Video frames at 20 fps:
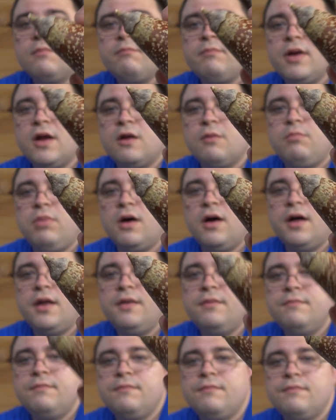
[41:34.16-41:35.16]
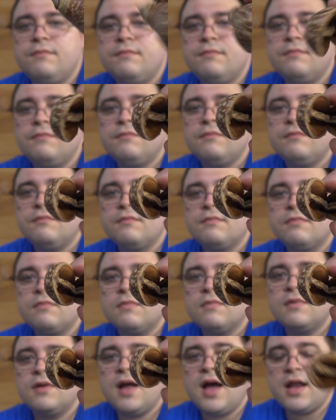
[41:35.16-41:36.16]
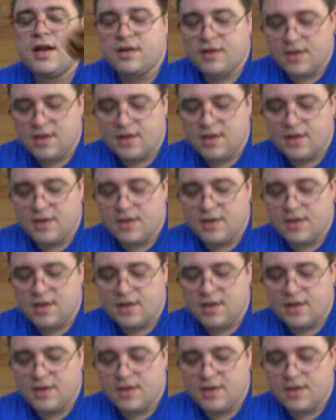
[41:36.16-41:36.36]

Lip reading: Pear pod. Kind of